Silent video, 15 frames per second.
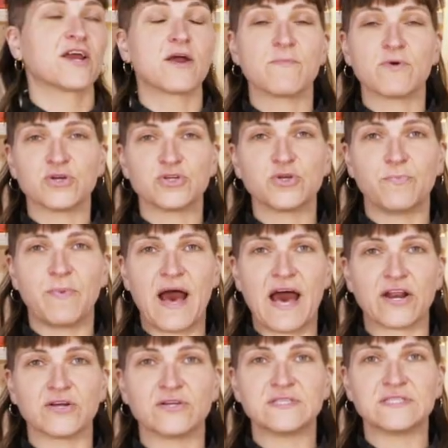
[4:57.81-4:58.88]
Commercial
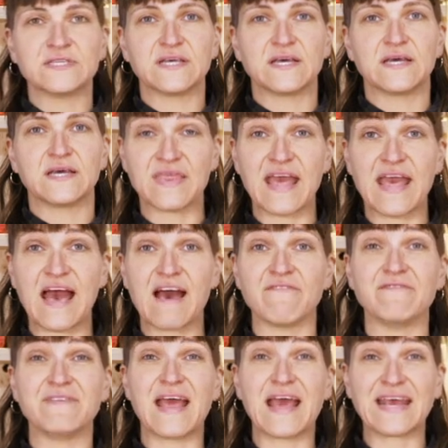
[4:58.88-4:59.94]
patterns they
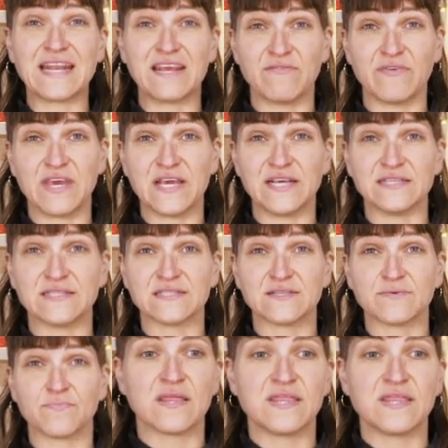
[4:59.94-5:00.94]
have negative ease.